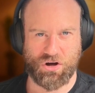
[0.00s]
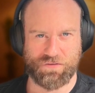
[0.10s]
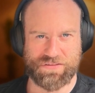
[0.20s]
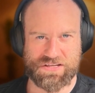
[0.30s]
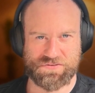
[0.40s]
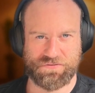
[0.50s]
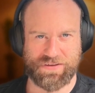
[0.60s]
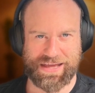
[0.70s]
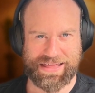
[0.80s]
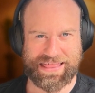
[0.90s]
of this
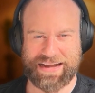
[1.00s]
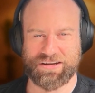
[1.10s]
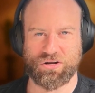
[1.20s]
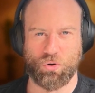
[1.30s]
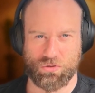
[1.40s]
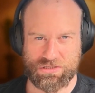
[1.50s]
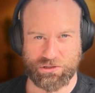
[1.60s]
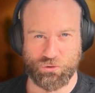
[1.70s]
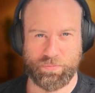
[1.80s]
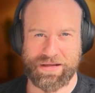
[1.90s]
fear that had caused
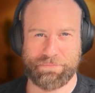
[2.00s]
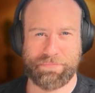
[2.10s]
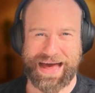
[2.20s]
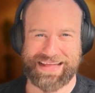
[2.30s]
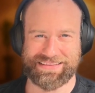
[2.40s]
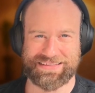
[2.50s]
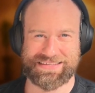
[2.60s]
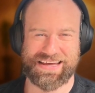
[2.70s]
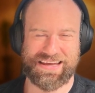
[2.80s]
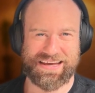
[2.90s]
looping patterns